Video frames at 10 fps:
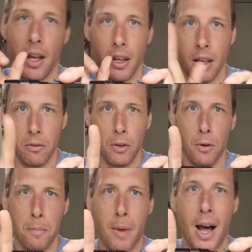I give
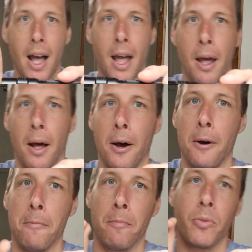you
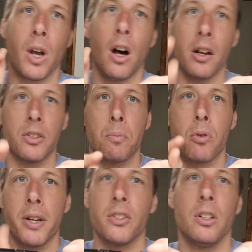my honest
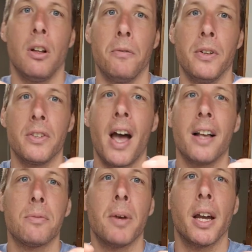appraisal of this
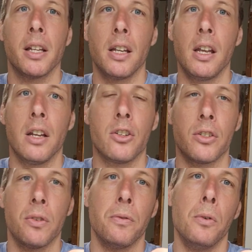aspect in
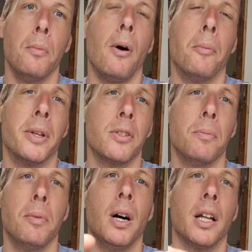just a few
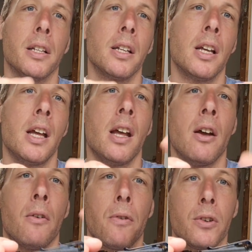moments. But
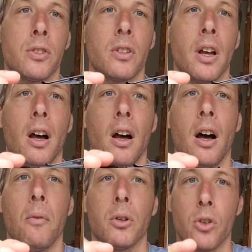first,
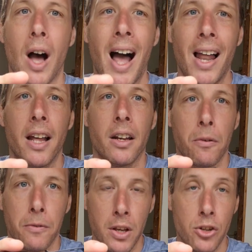I want to highlight
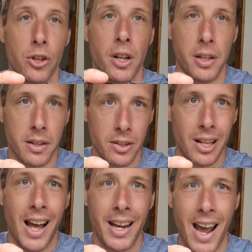a feature that
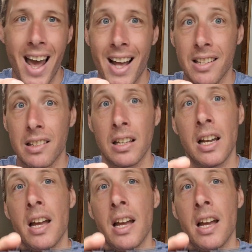this light has